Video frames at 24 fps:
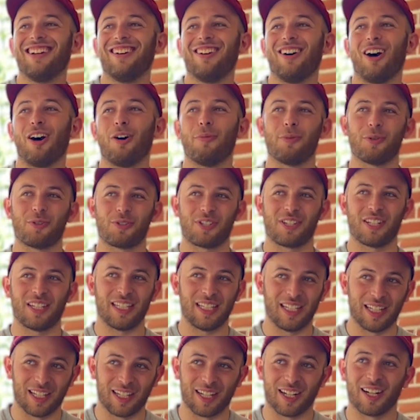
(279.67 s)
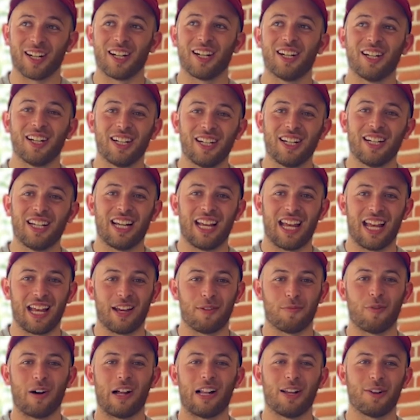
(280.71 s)
almost a year.
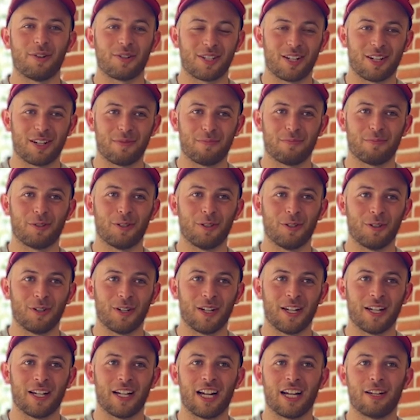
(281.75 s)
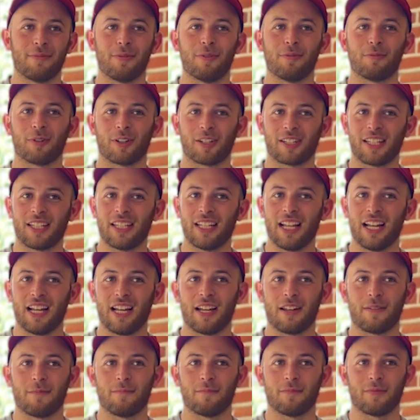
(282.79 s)
And while I was unemployed, I'd been working
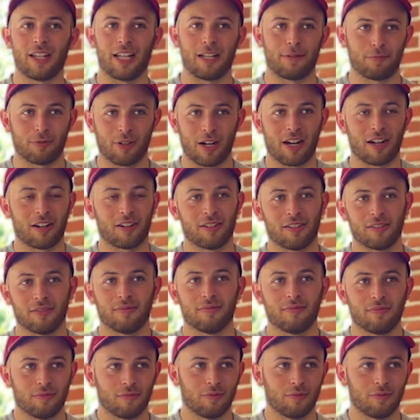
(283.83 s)
at prior to